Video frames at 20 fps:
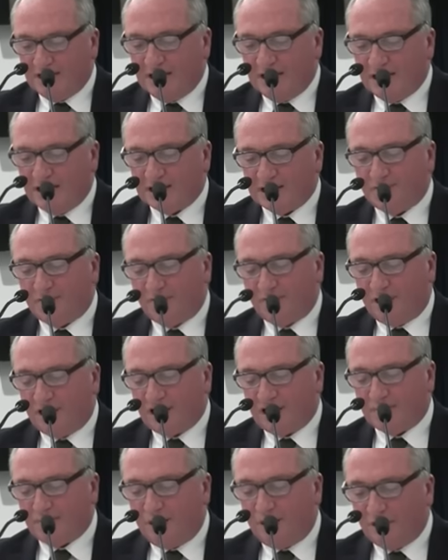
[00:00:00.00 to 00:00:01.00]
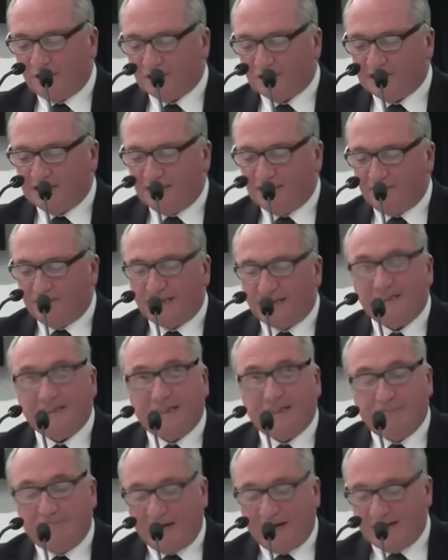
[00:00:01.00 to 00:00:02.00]
It has provided policy that
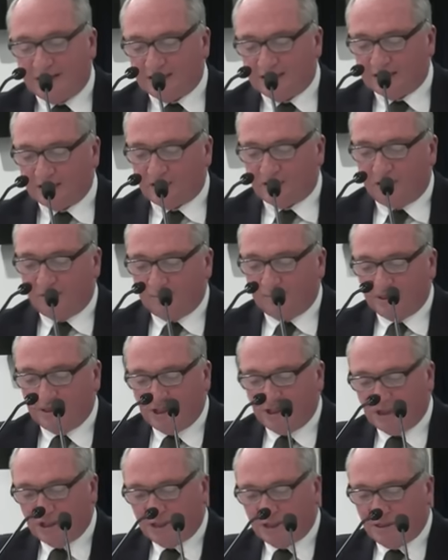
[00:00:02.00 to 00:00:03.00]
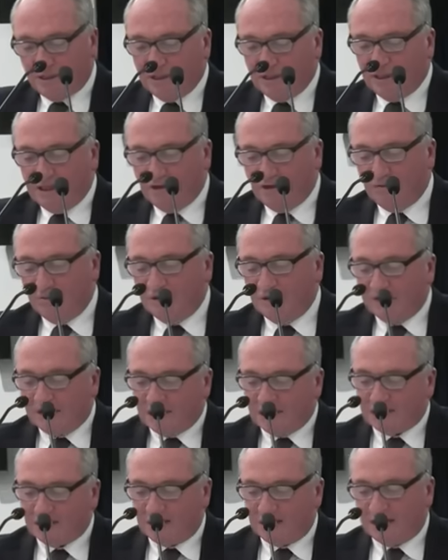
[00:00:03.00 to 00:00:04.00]
basically bans its competition in
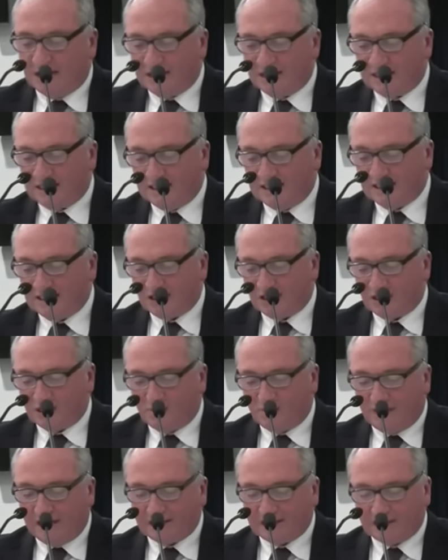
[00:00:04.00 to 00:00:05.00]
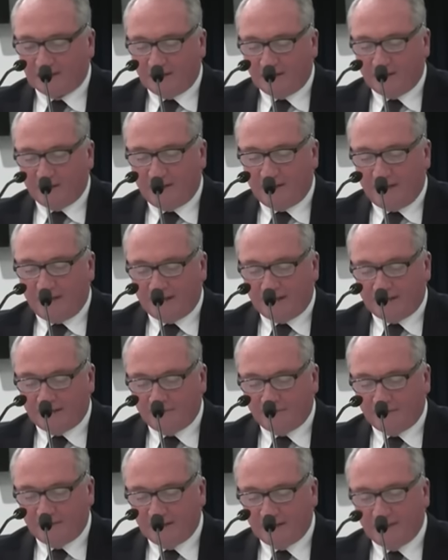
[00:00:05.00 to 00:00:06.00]
removing other things such as base load
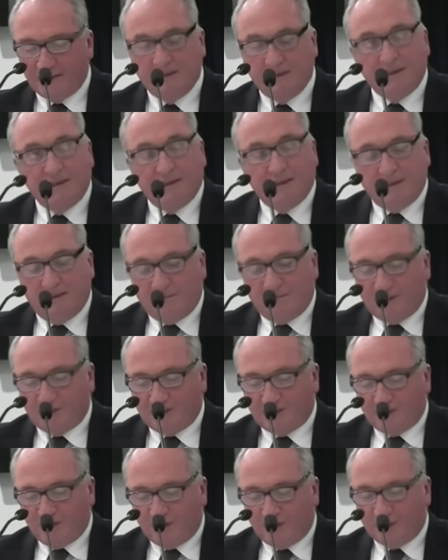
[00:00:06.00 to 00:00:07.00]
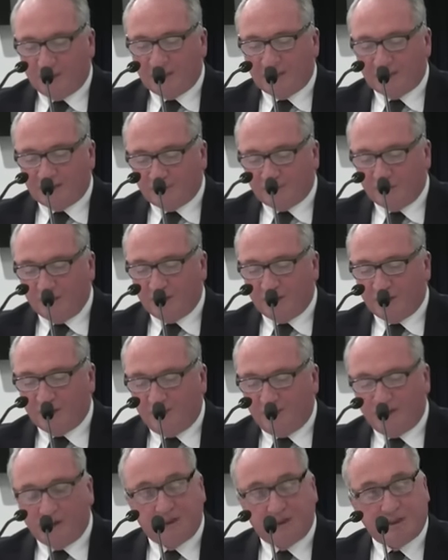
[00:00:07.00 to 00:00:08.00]
power. Most importantly, it's a swindle
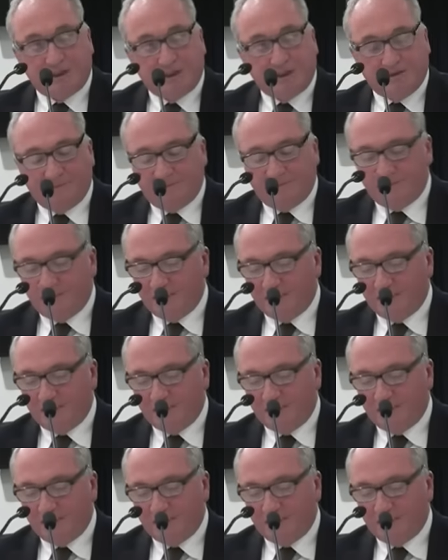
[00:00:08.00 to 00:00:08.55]
in virtue.